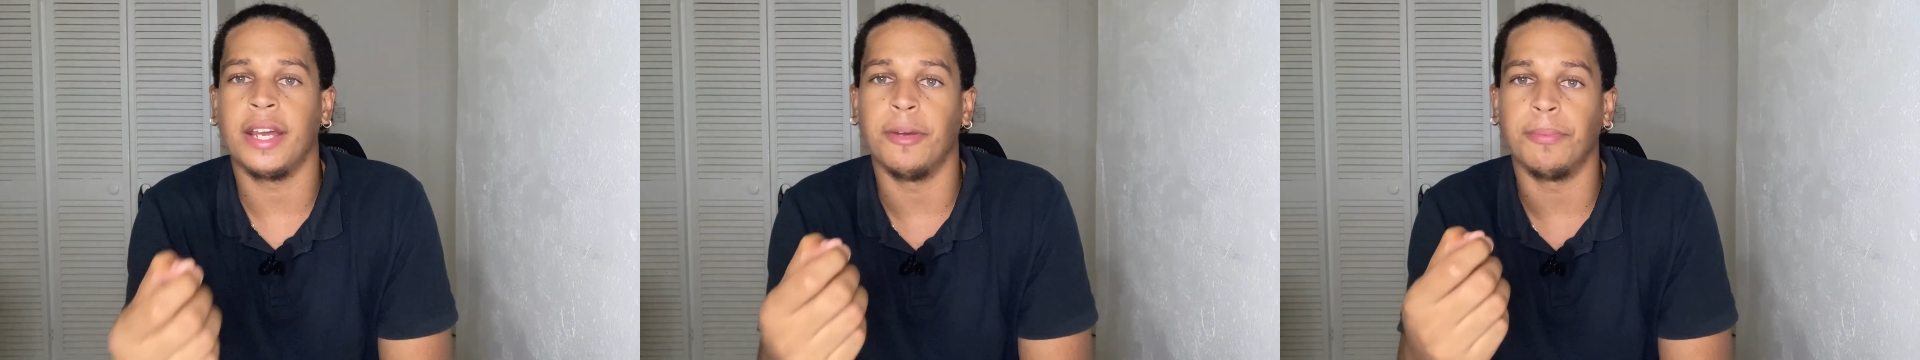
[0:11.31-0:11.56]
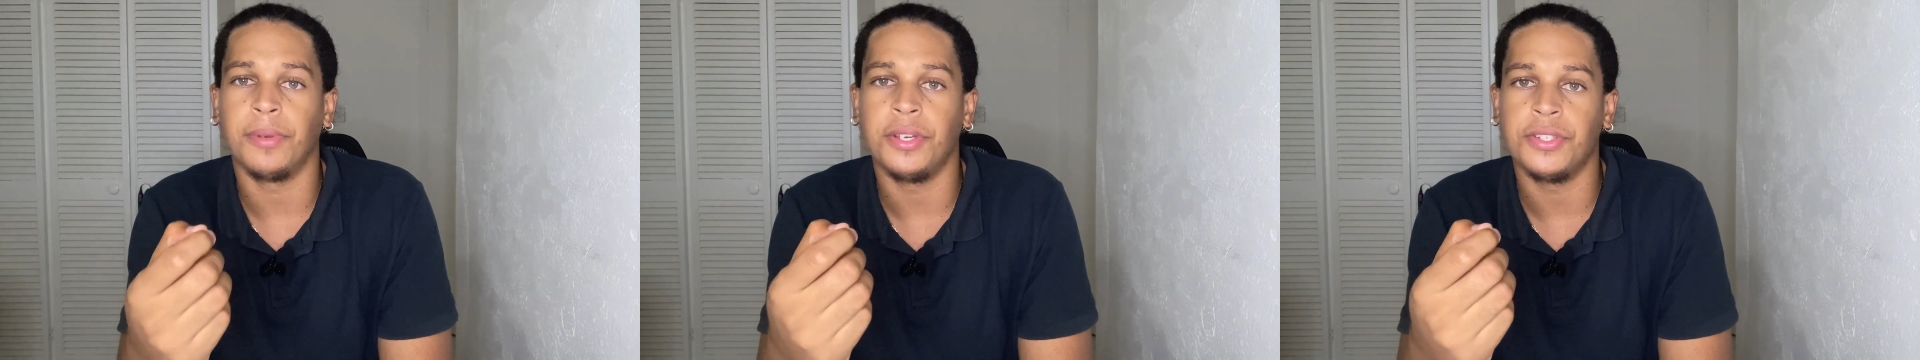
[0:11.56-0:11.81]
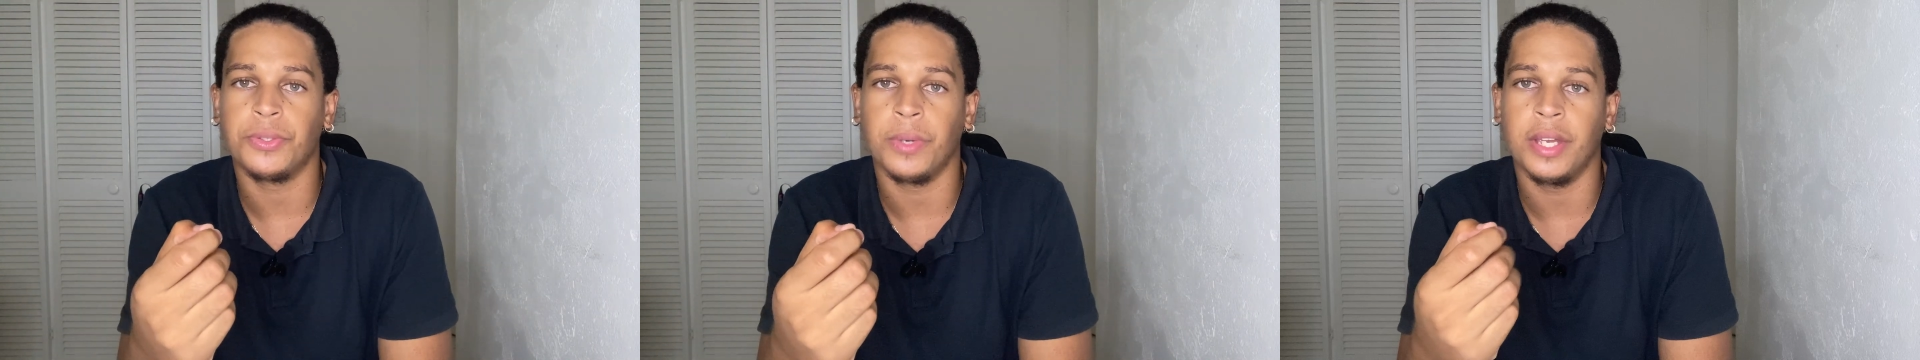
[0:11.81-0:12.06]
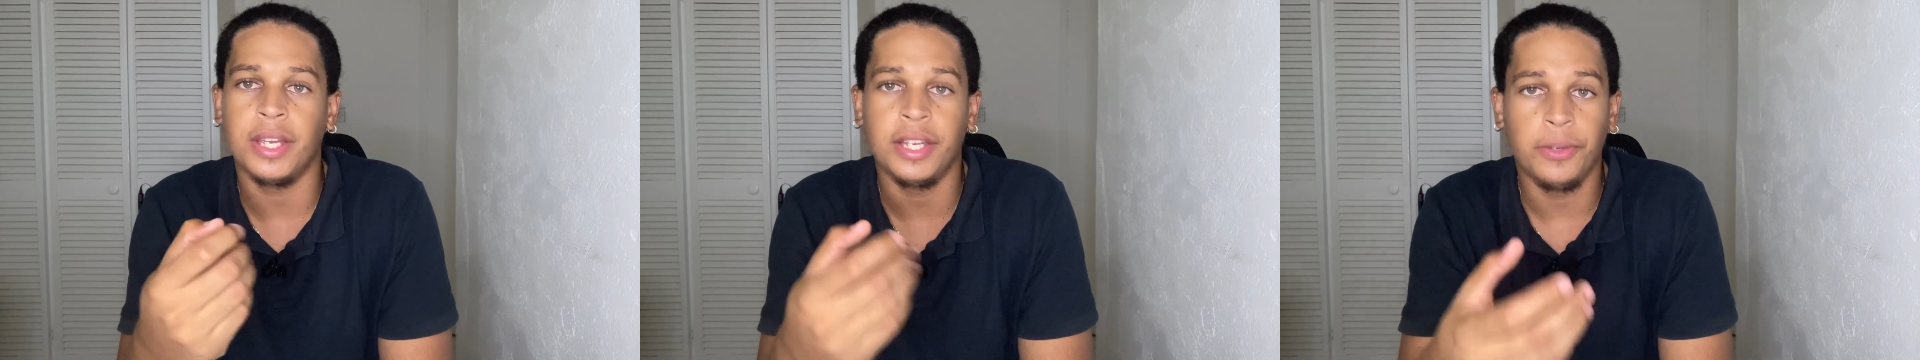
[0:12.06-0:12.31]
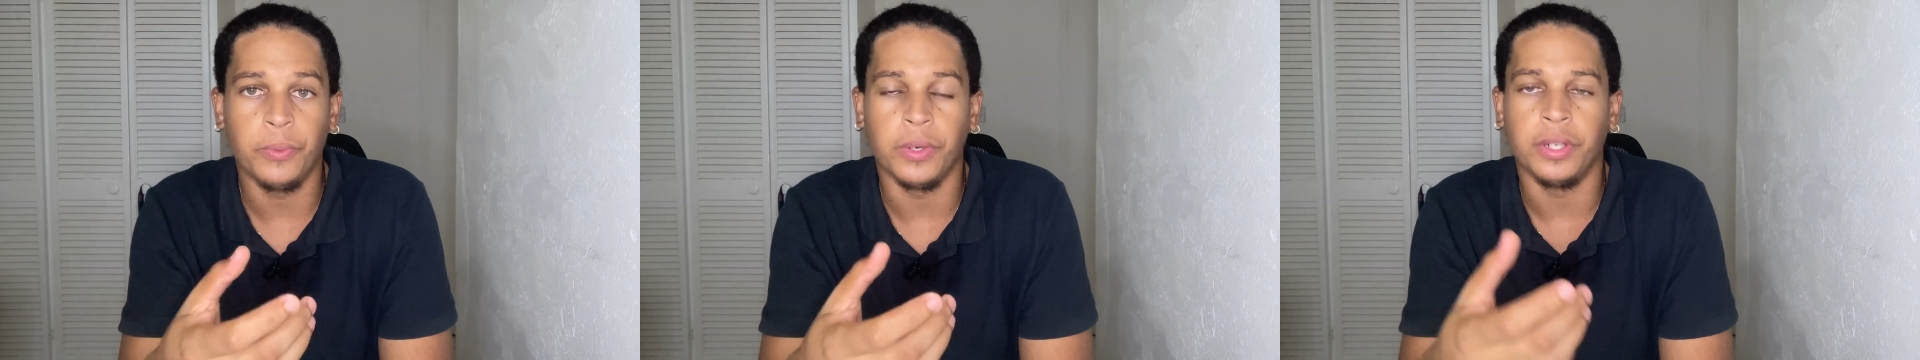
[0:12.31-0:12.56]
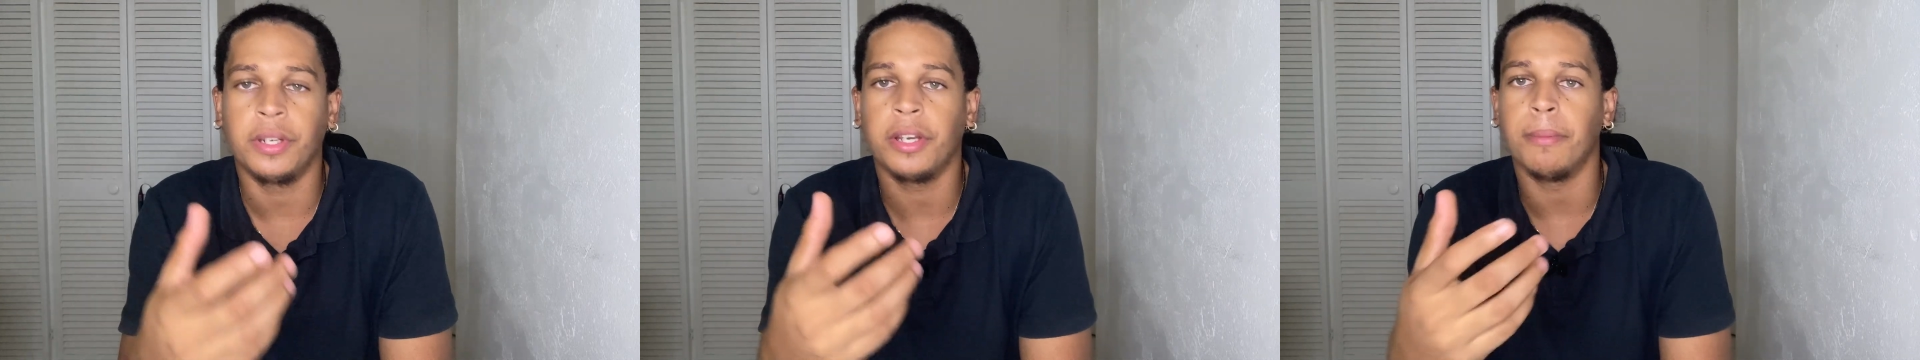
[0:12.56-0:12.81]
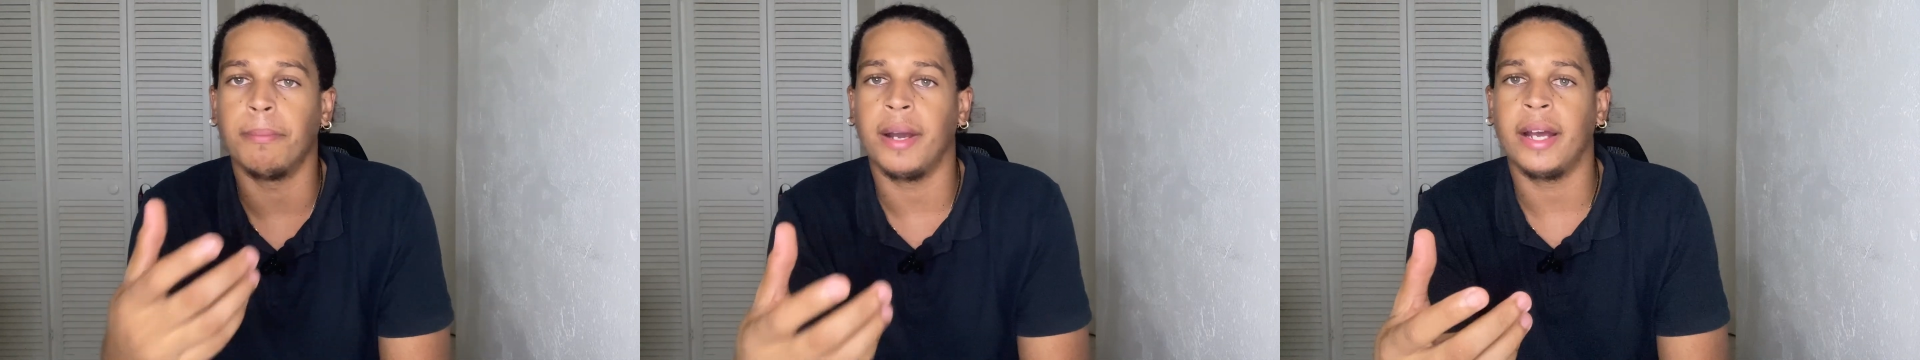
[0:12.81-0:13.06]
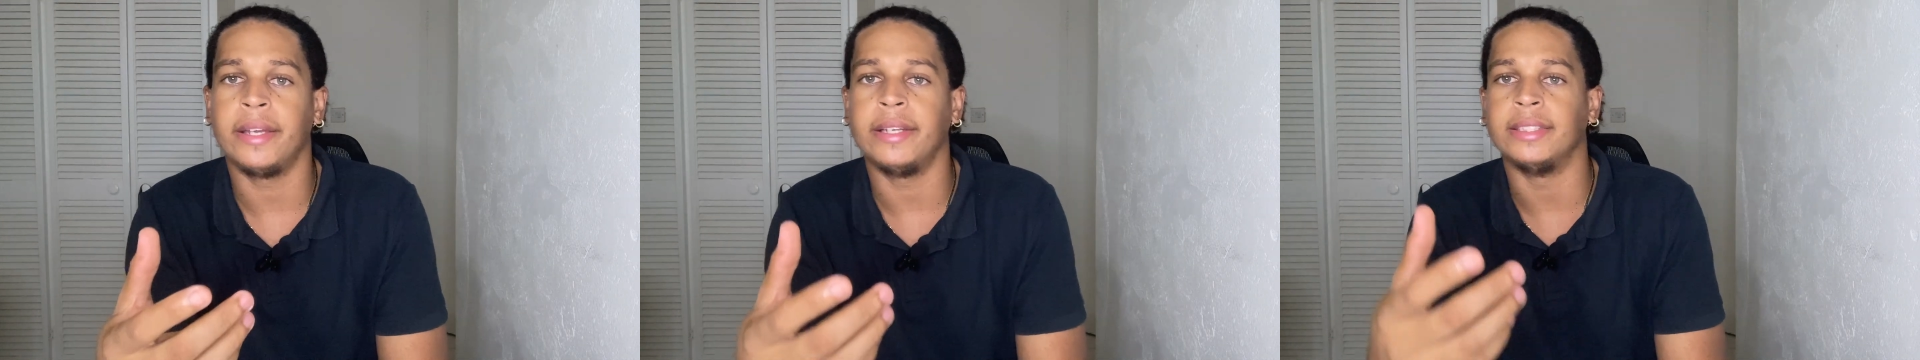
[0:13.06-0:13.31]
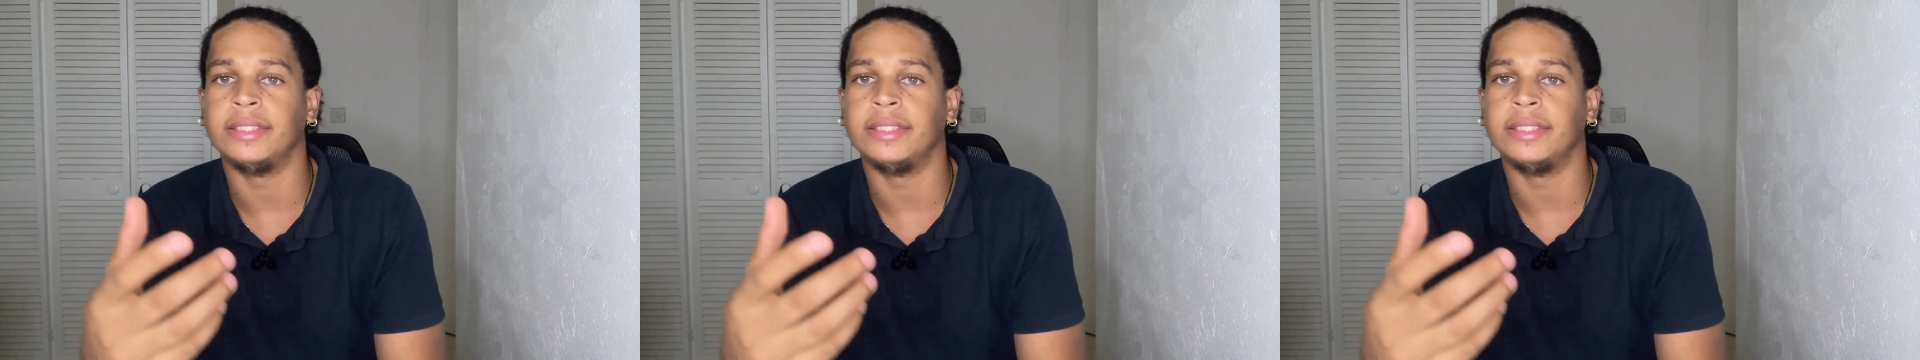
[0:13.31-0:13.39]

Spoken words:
and a place where anyone can buy a